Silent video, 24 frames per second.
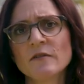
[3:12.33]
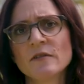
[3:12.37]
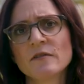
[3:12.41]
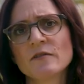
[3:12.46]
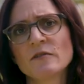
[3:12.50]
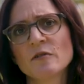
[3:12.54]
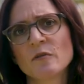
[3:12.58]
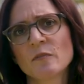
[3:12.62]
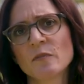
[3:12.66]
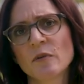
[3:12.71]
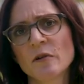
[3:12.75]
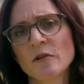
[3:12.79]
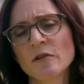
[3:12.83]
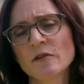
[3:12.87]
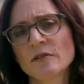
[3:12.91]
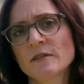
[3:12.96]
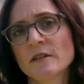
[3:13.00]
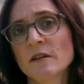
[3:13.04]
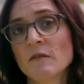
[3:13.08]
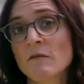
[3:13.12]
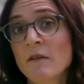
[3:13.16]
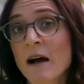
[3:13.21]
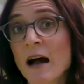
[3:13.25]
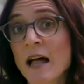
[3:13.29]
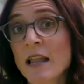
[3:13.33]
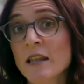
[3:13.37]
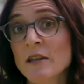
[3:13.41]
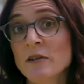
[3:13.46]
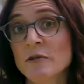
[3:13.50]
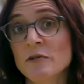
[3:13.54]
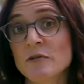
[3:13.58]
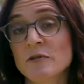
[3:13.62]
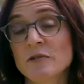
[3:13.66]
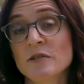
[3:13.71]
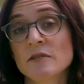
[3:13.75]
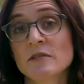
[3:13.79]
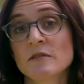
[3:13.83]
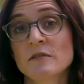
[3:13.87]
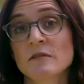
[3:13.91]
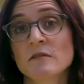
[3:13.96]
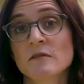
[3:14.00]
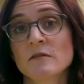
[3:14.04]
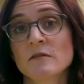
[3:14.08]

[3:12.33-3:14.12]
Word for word: with your personal values?